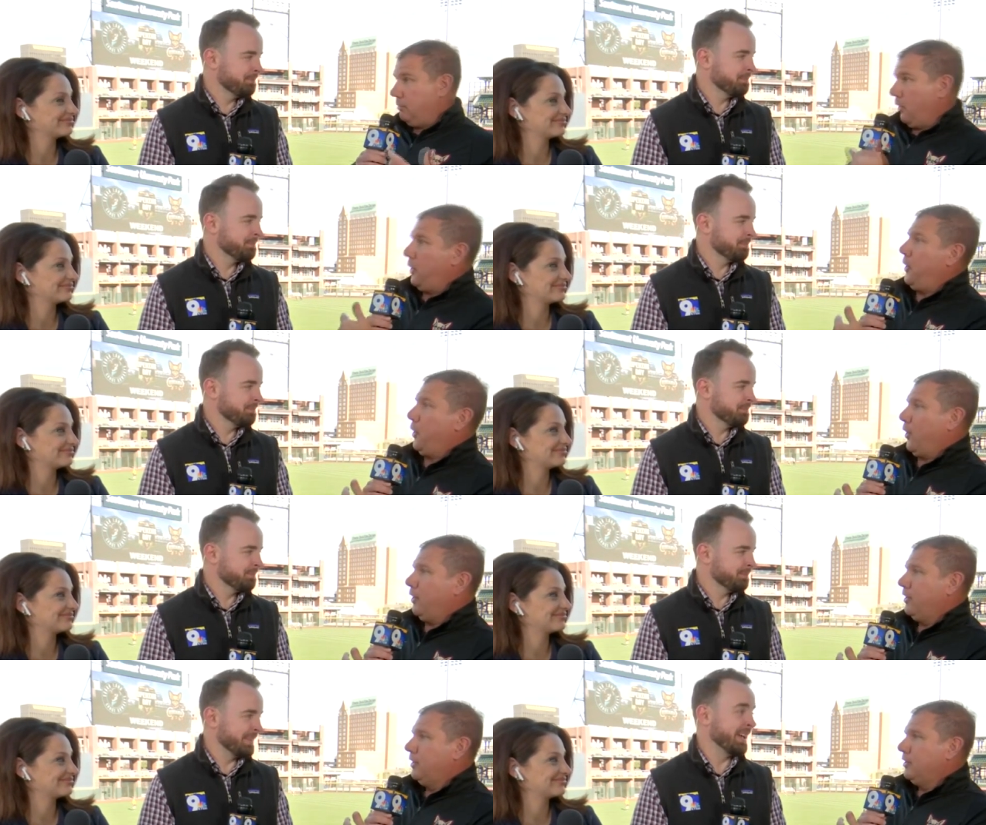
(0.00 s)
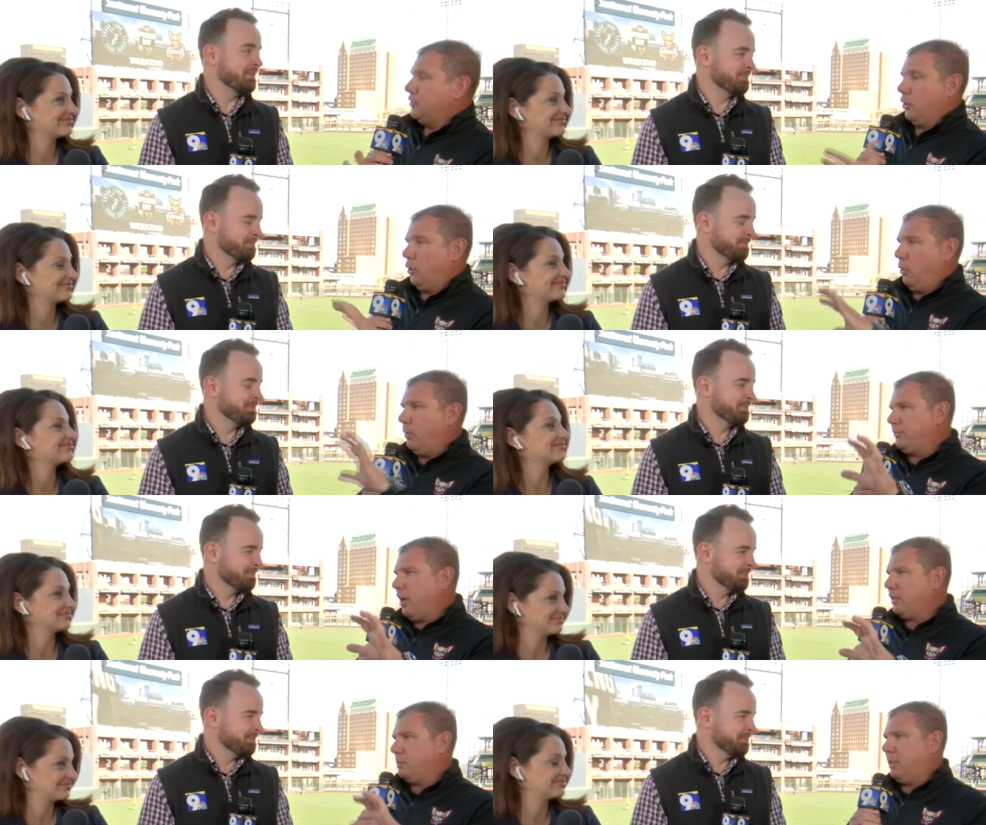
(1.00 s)
Speaker 1: They're here. Yeah. So, you know, we've
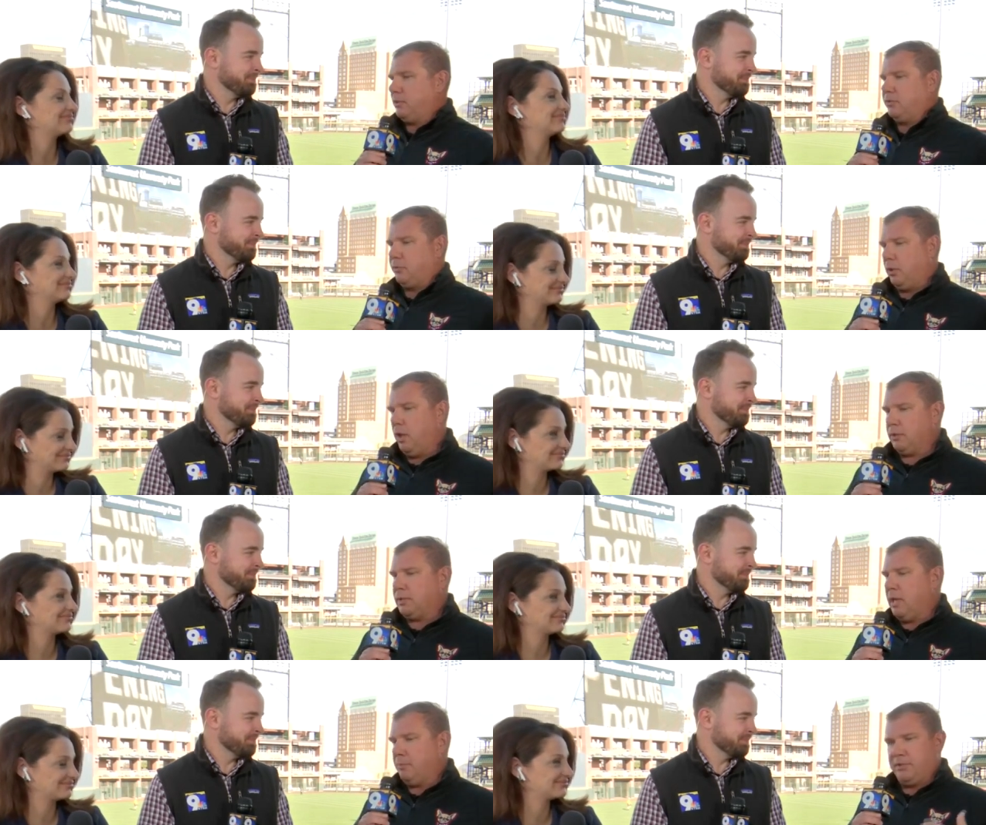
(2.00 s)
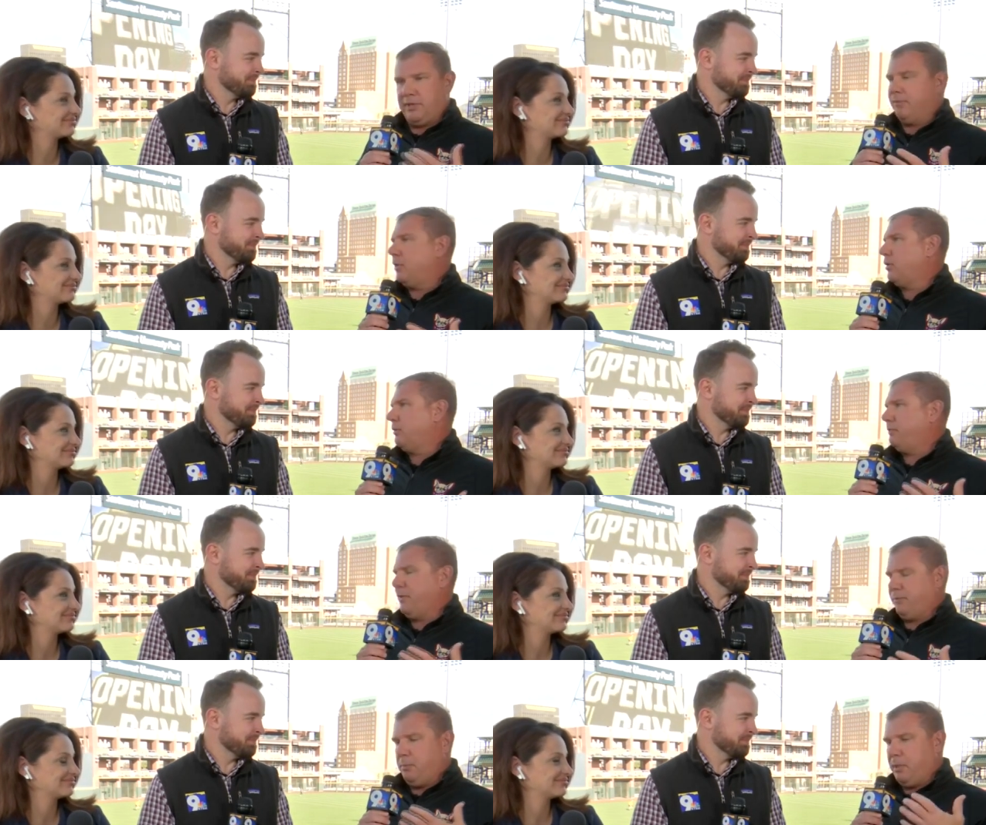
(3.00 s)
talked about this for a long time. The
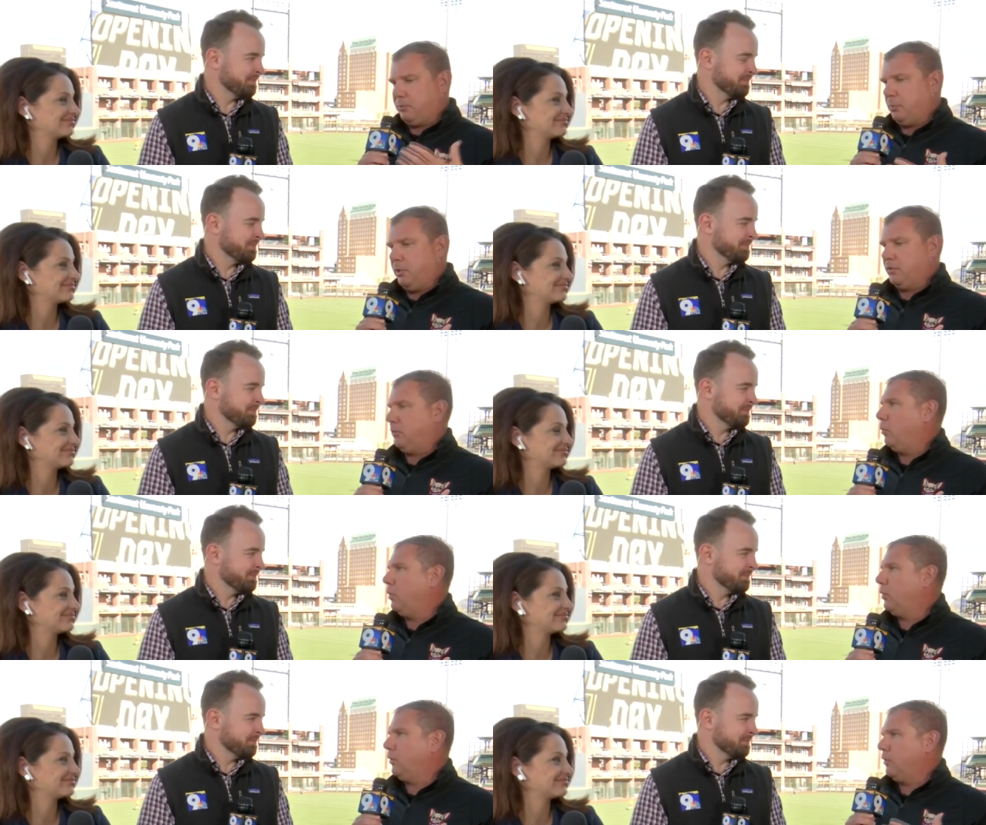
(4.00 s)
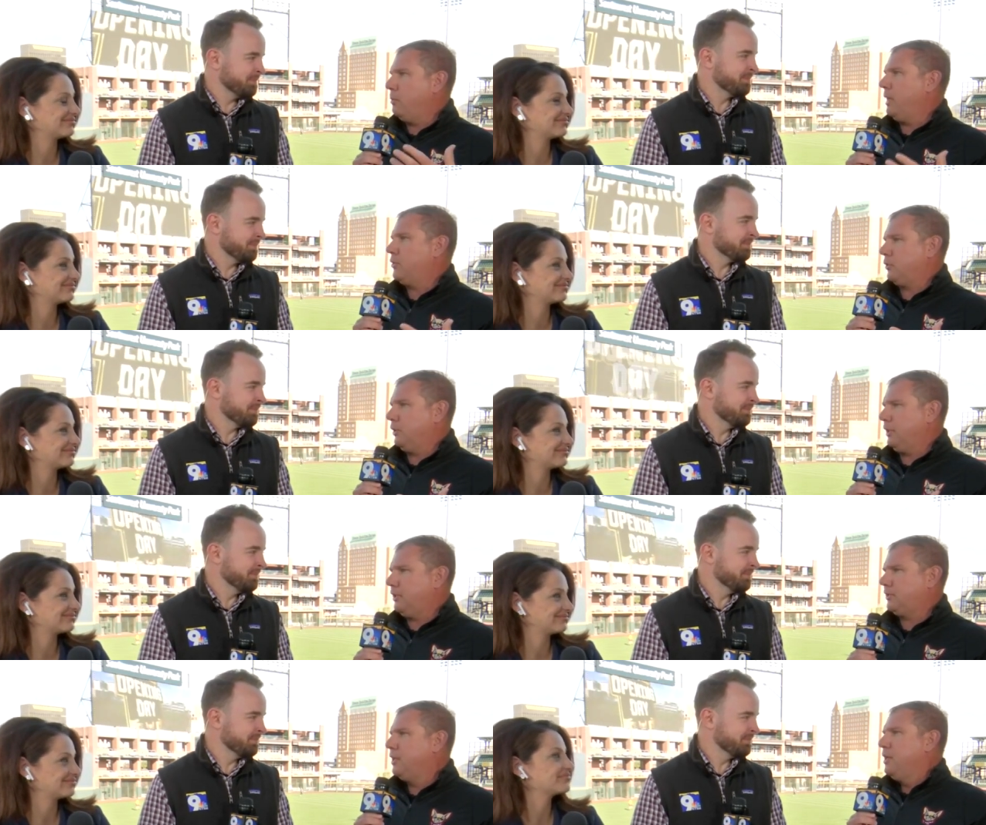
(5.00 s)
750 best players in the world are in the major
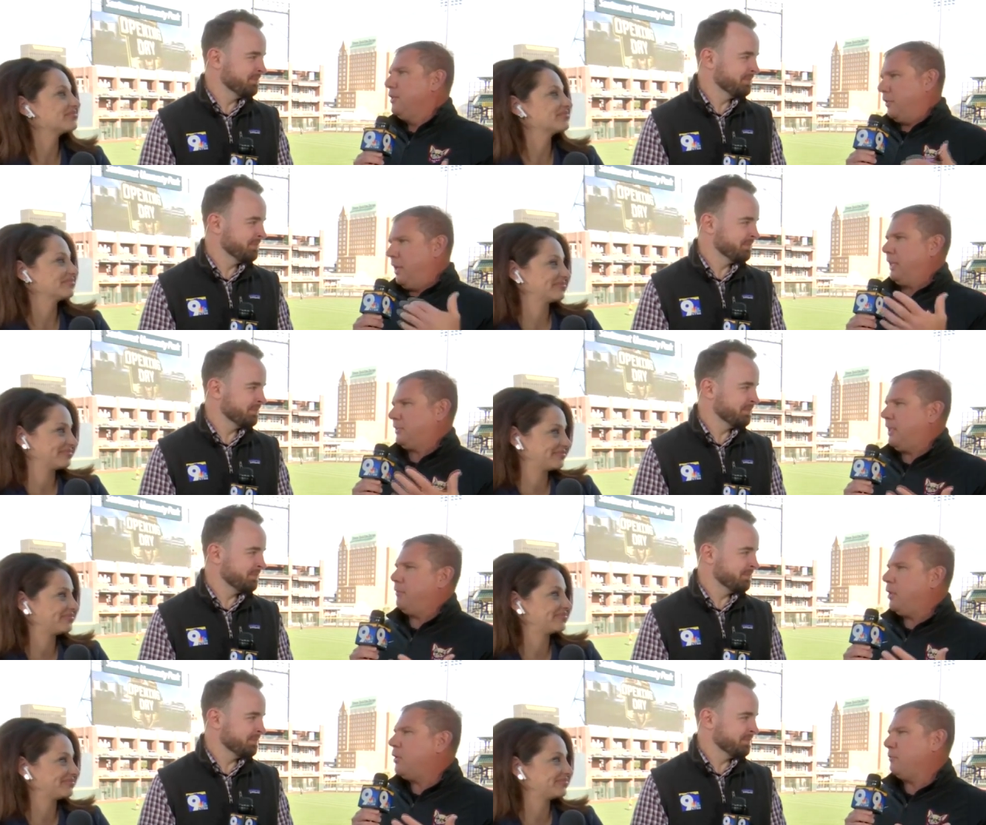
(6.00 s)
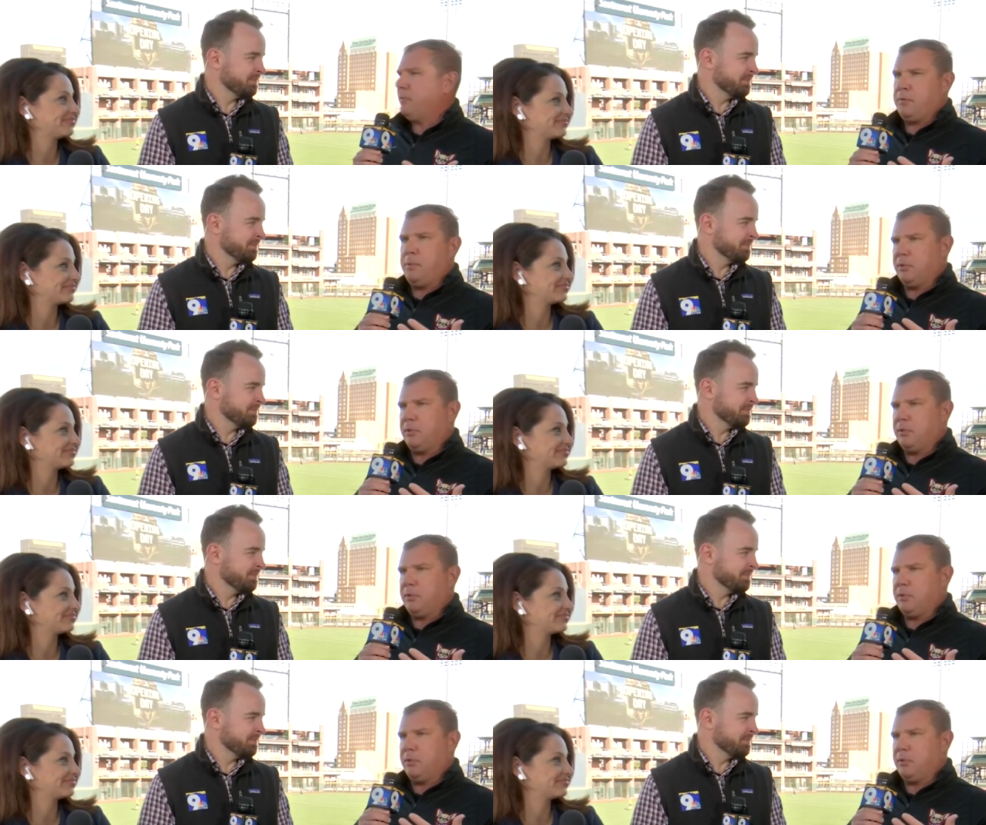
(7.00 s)
leagues the next 750